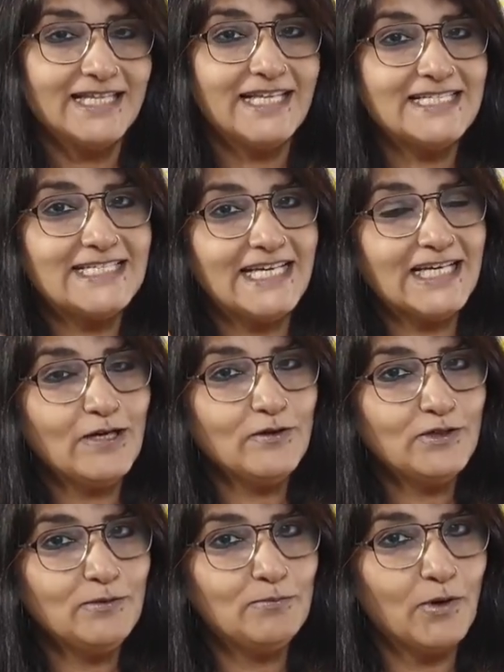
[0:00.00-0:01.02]
They take
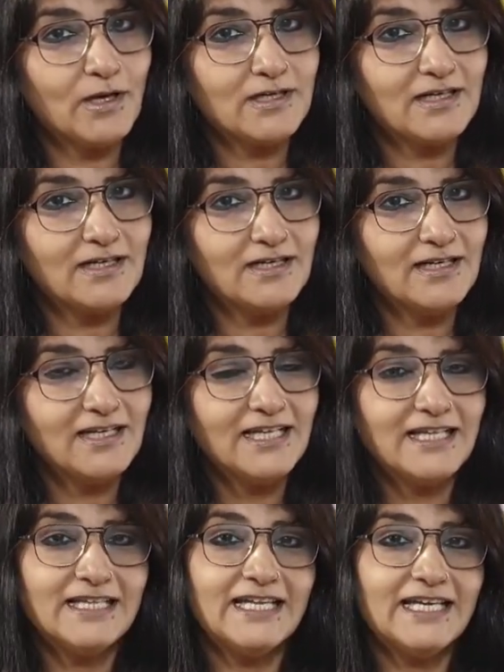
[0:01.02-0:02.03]
out the bottle.
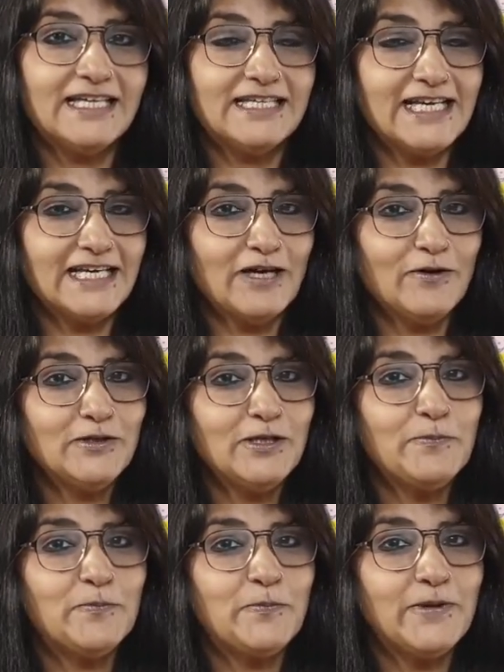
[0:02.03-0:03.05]
They take out
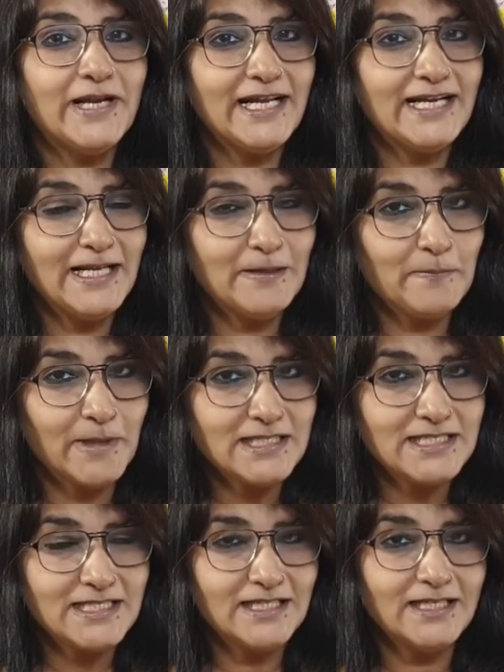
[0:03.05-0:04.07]
the bread and
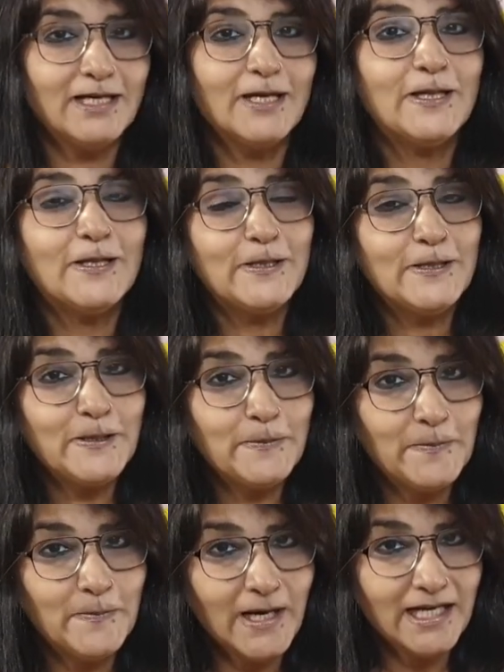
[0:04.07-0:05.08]
butter, the
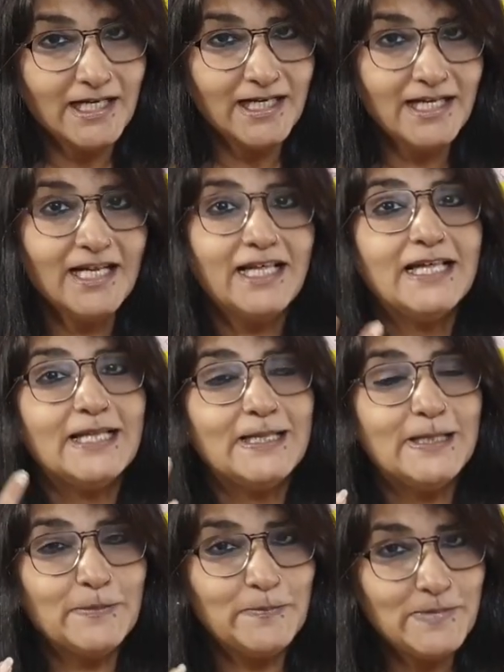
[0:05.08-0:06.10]
bun,
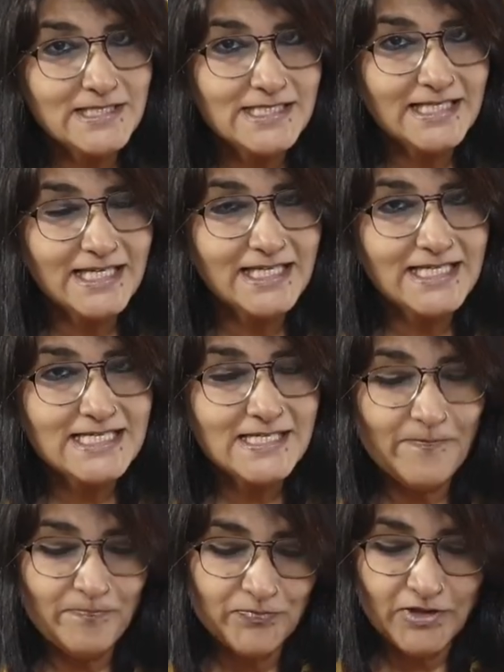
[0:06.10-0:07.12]
the biscuits.
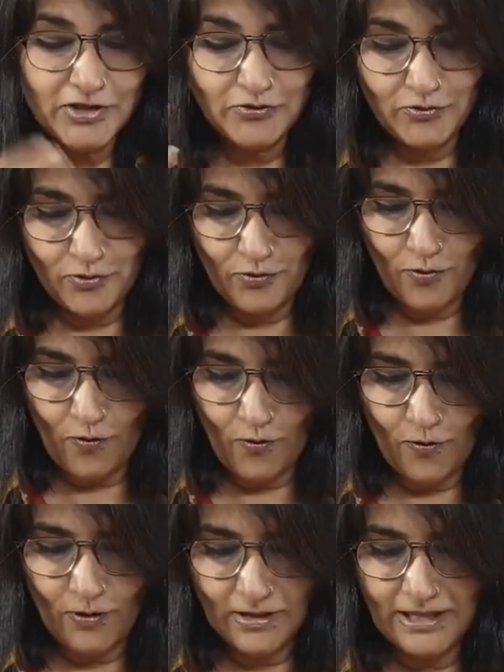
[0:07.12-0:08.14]
They throw
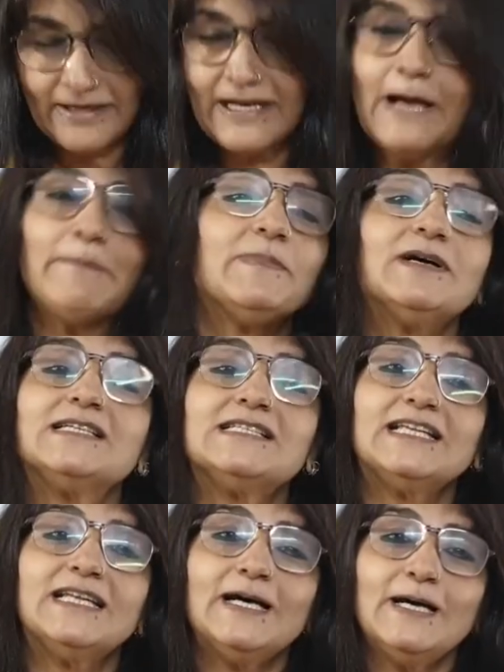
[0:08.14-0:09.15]
all the wrappers
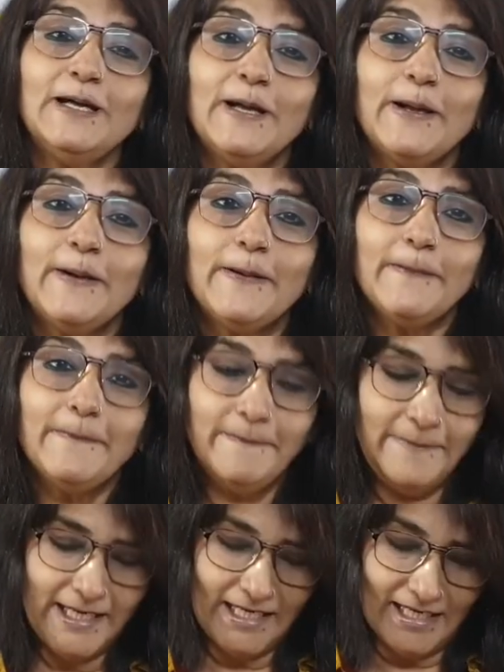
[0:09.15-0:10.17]
in a
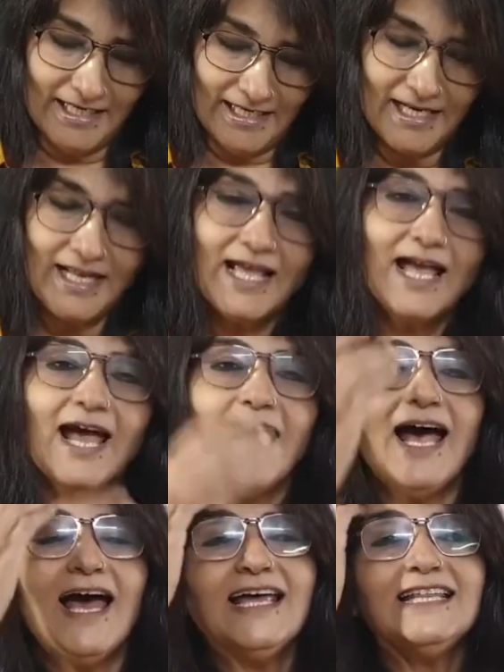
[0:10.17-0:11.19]
bin
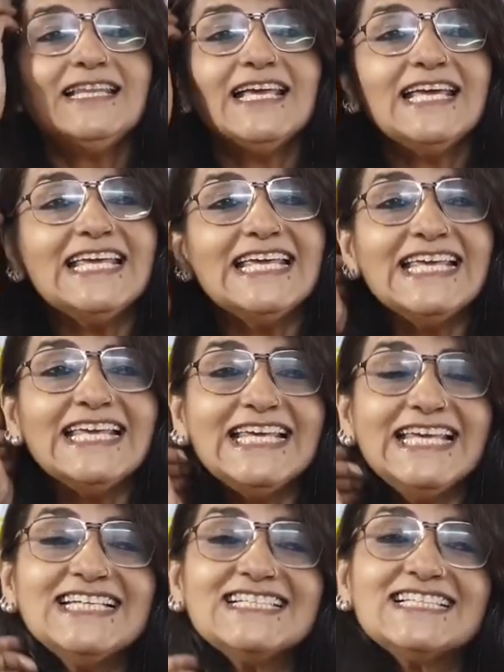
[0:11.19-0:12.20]
and they
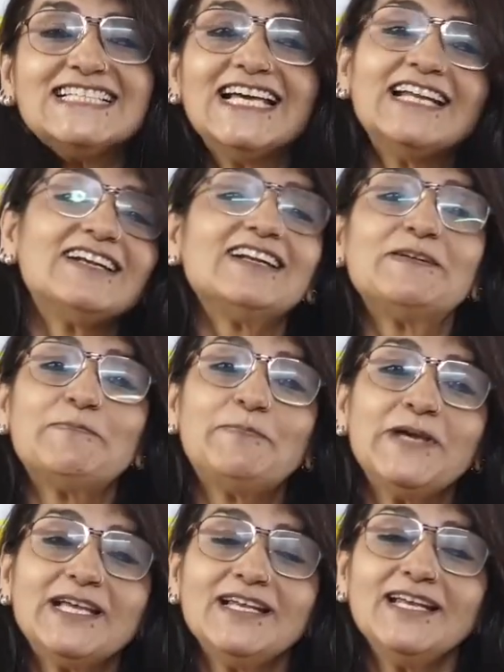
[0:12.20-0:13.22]
eat their
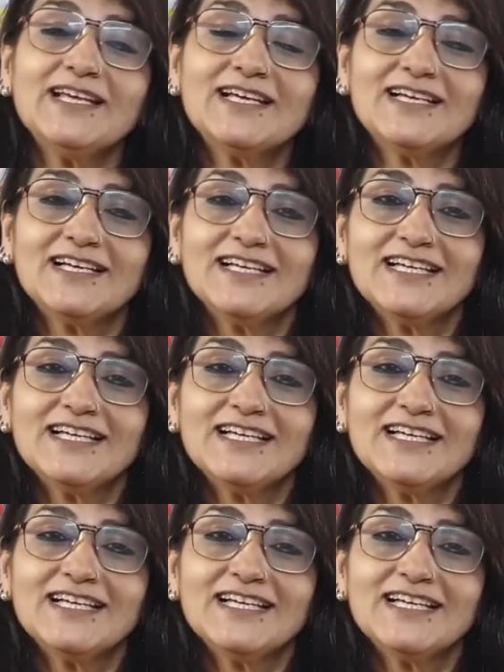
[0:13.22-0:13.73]
picnic